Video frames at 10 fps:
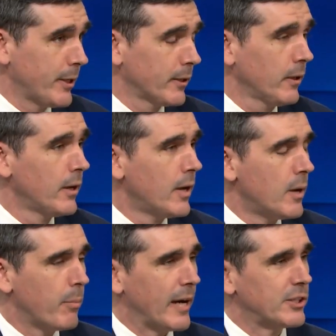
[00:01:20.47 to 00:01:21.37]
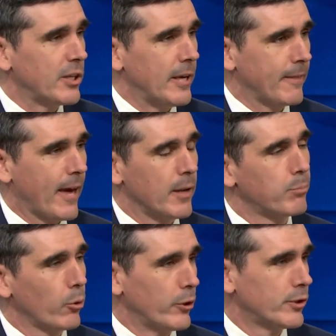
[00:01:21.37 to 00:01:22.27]
here by saying that
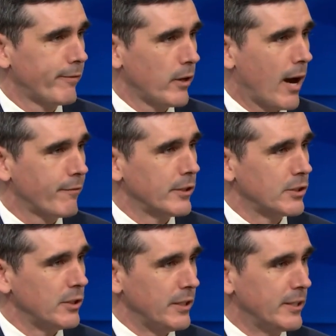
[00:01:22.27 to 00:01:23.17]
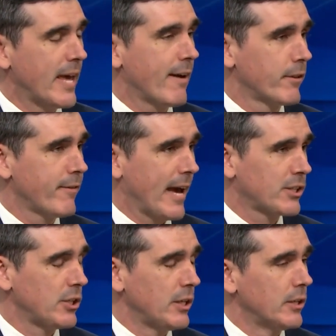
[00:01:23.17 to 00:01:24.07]
employees of the office need to have the
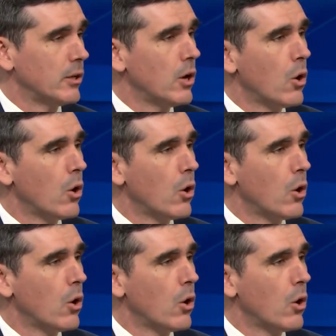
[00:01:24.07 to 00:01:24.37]
vaccine